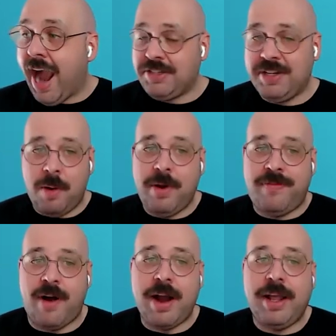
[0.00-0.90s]
Actually, what
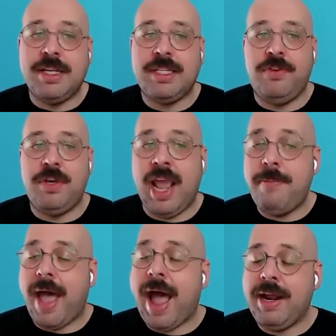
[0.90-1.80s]
we're finding is if you
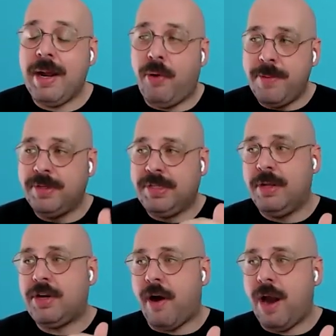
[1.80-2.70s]
keep adding appointments
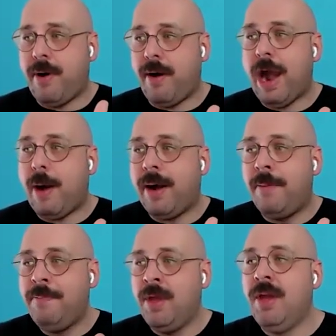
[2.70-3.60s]
in the diary per
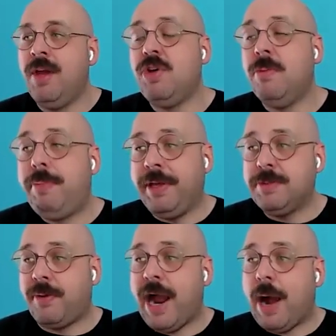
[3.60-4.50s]
hour, your
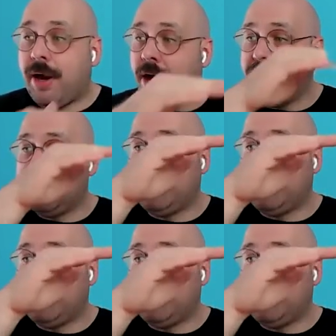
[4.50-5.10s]
billings per hour kind of